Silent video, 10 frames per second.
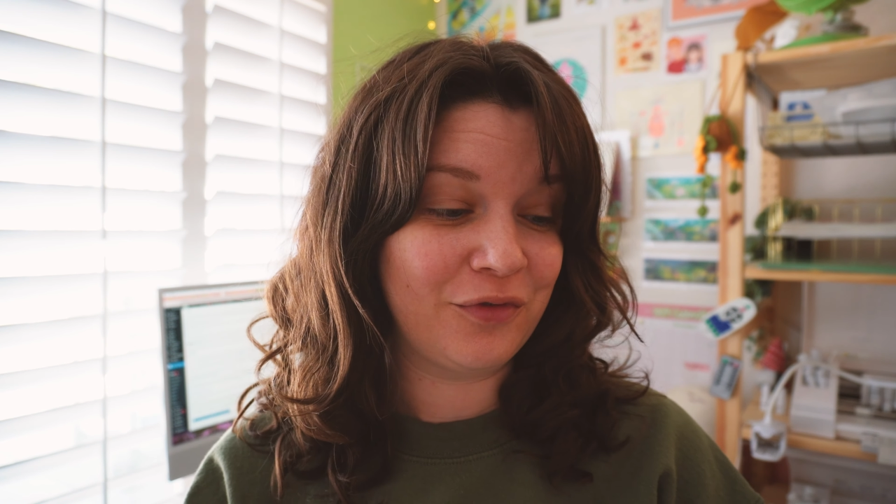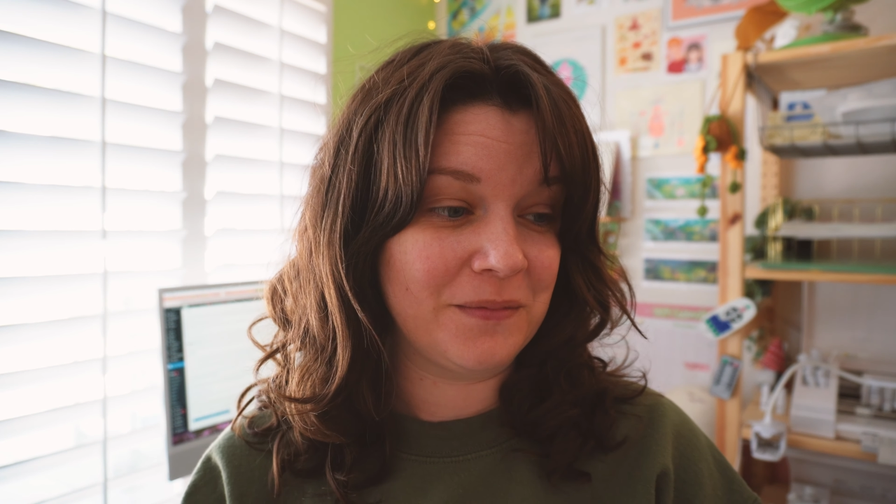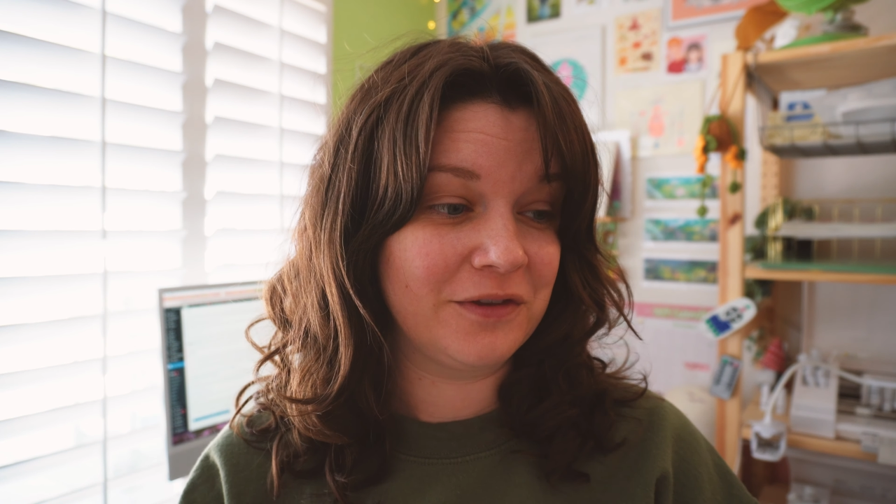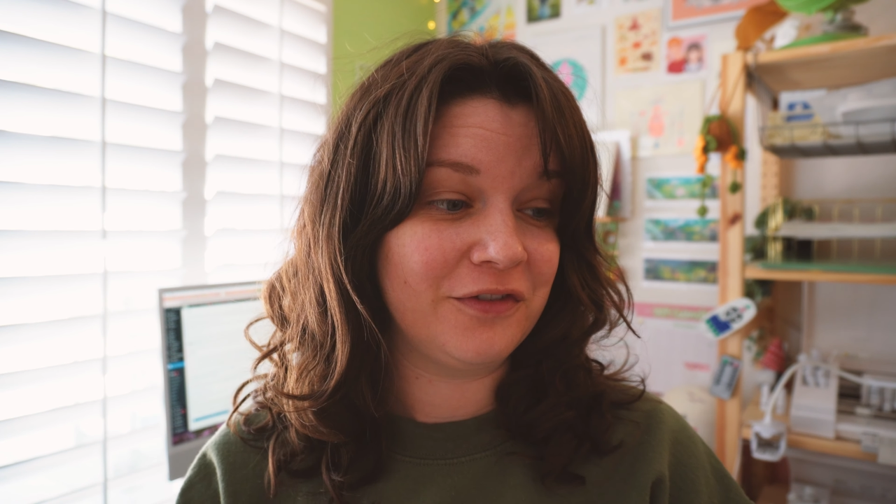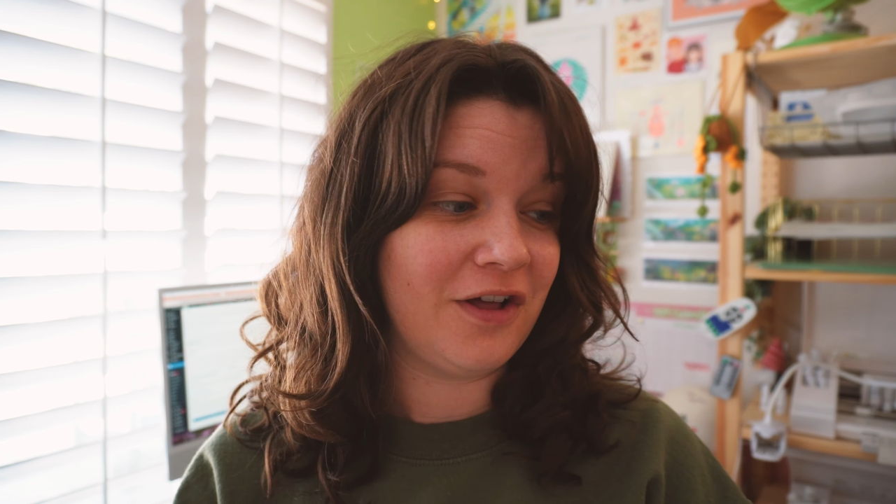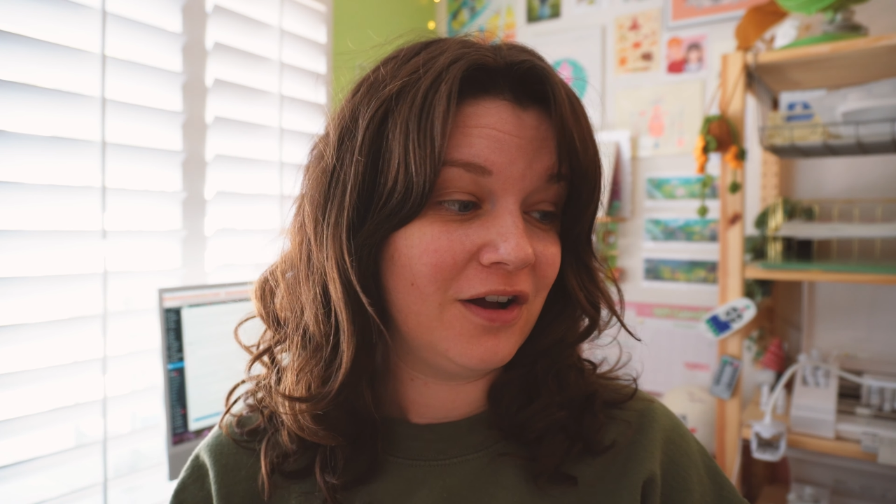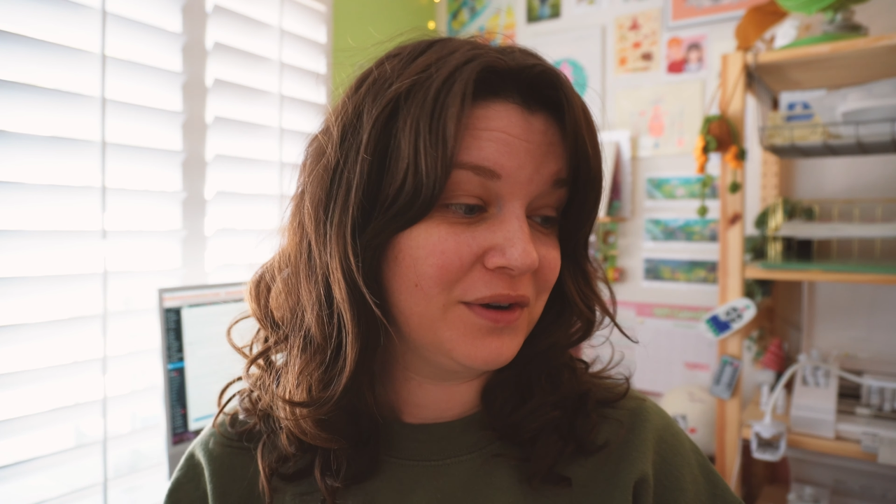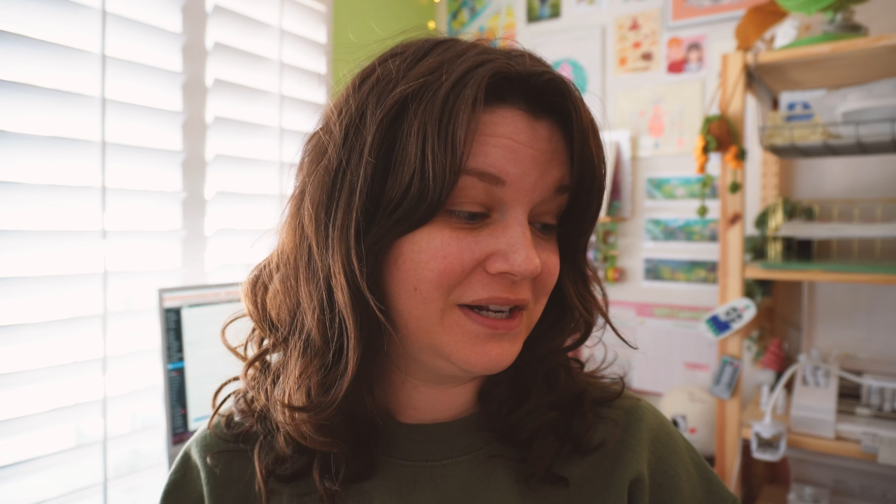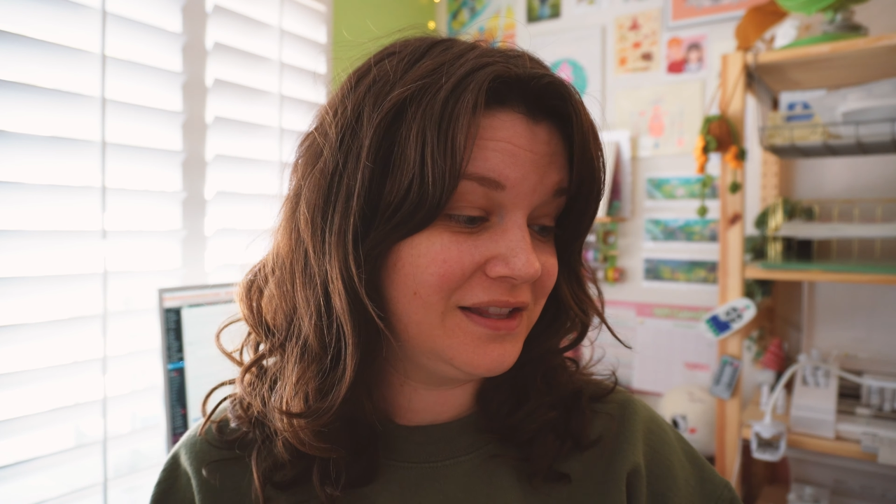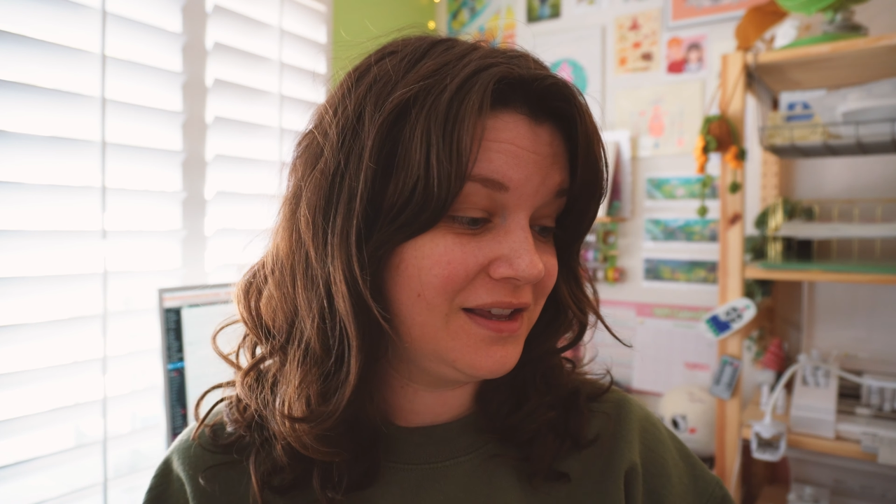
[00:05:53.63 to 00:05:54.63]
from this vlog
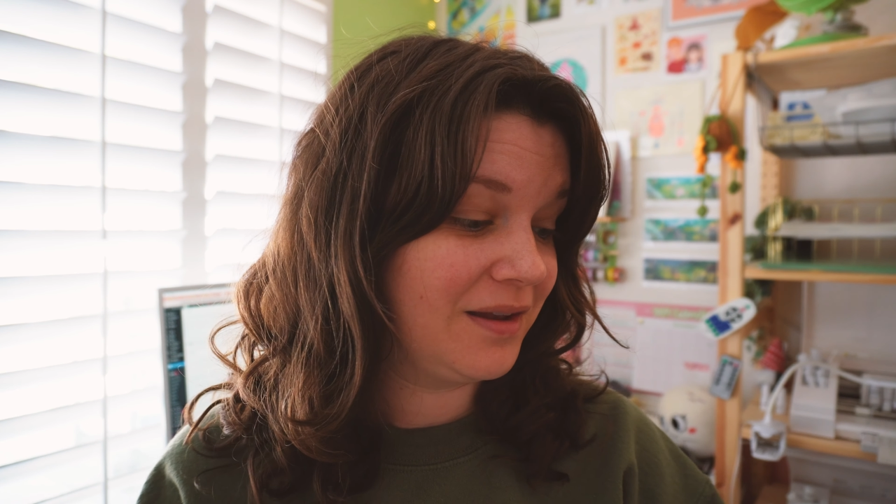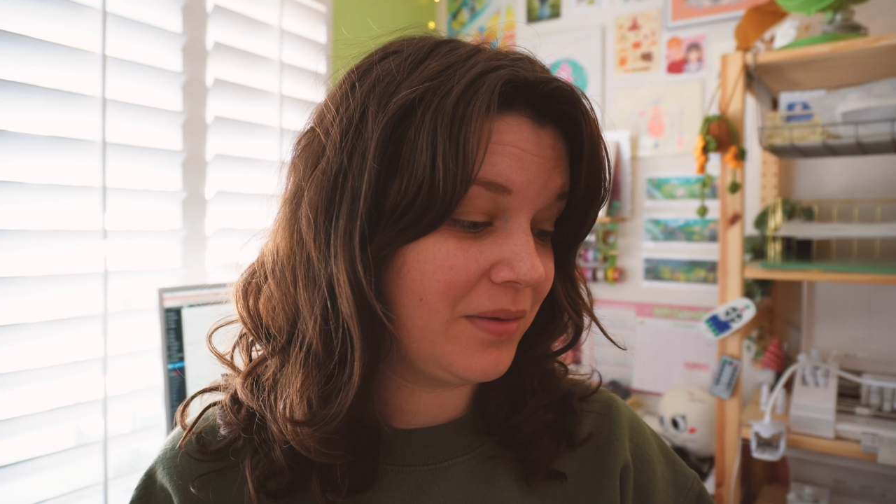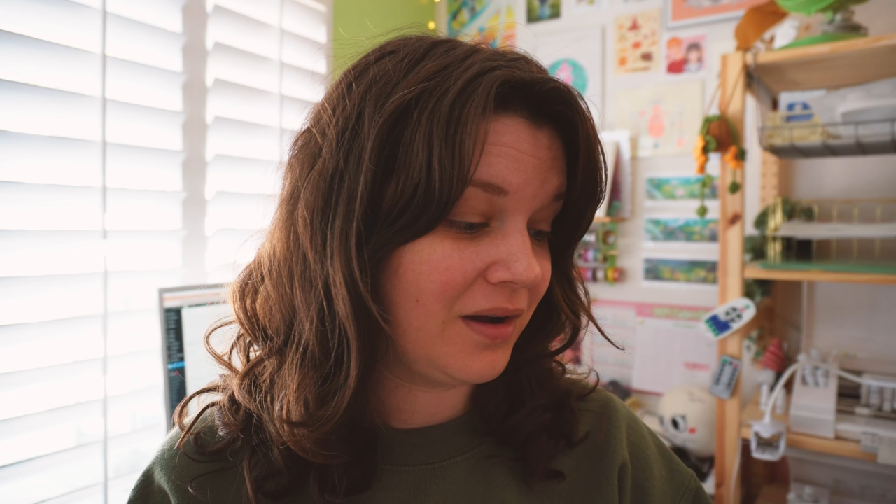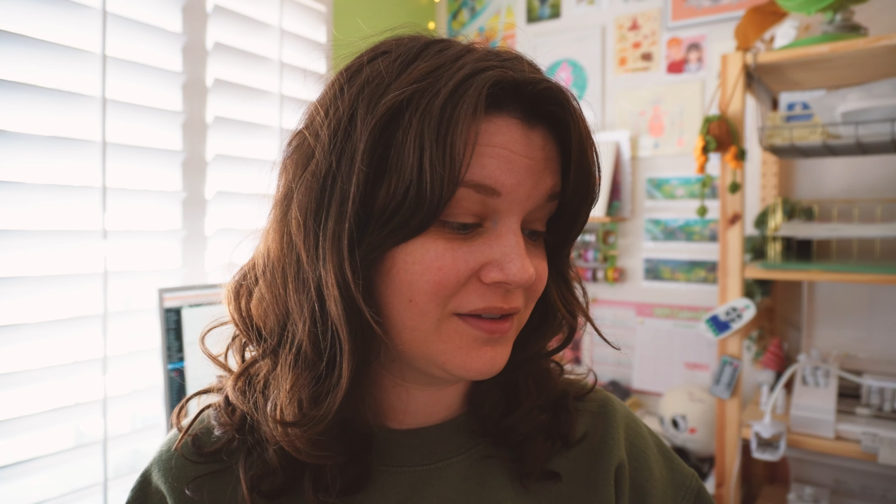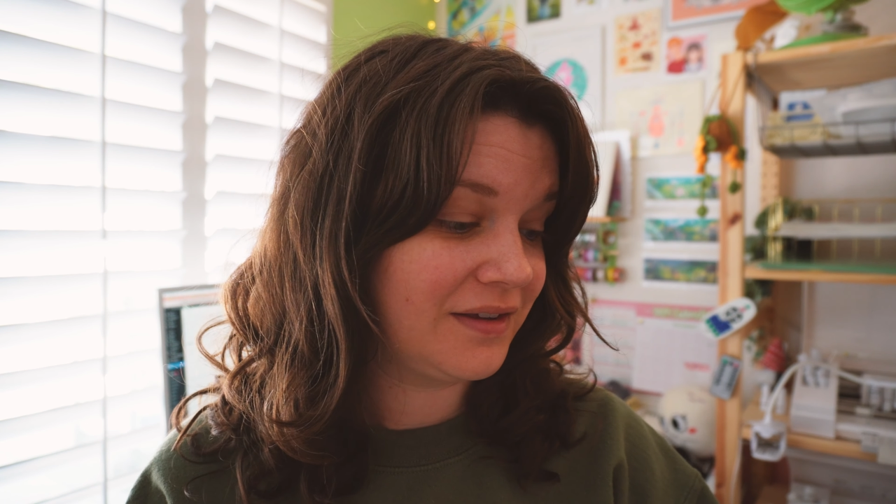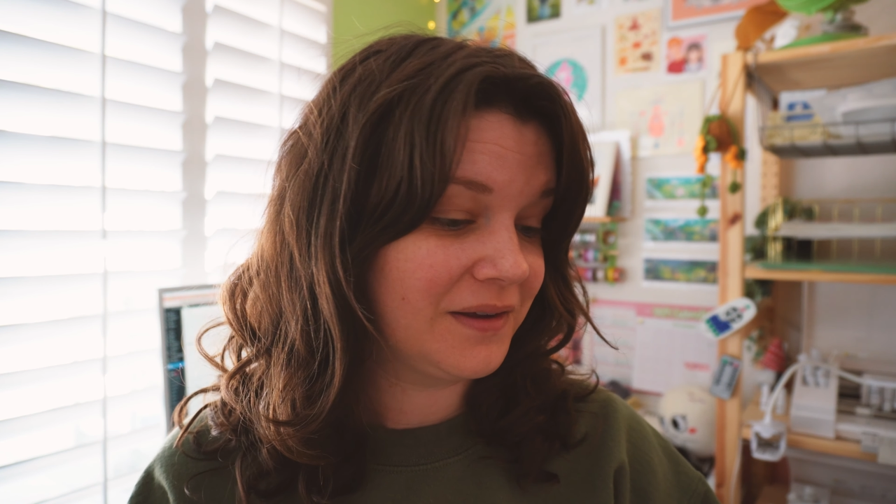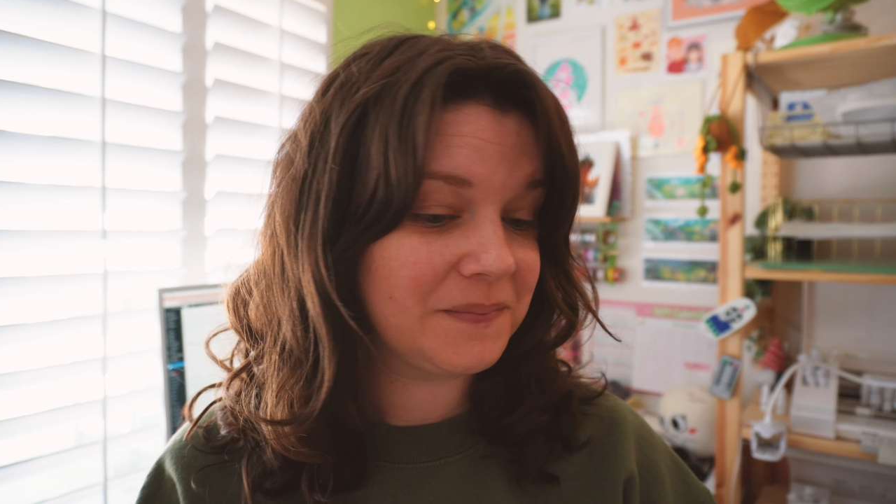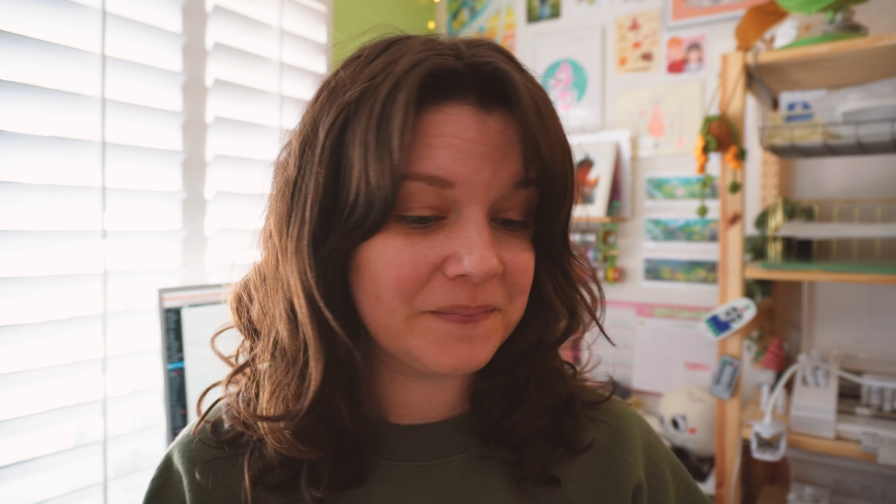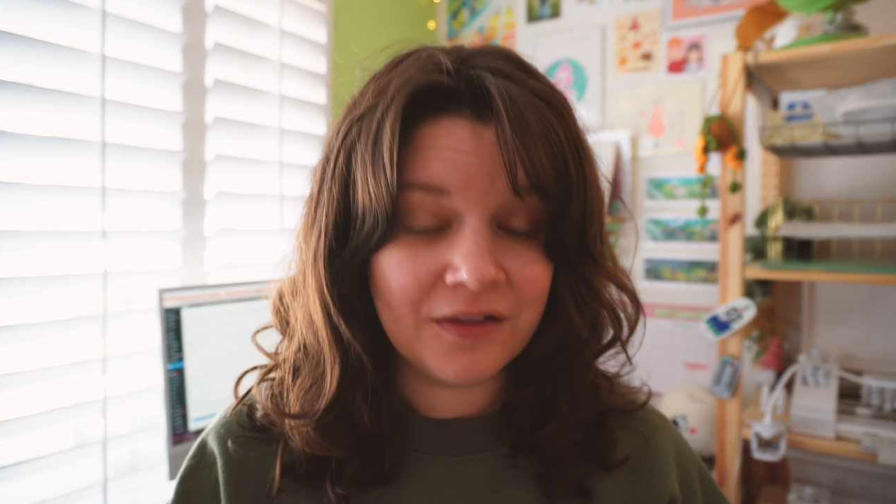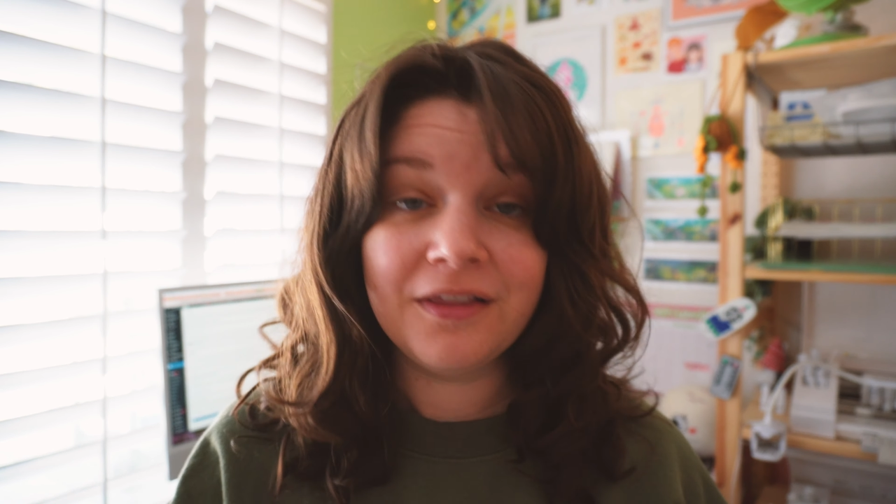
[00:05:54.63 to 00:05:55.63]
when I did the unboxing.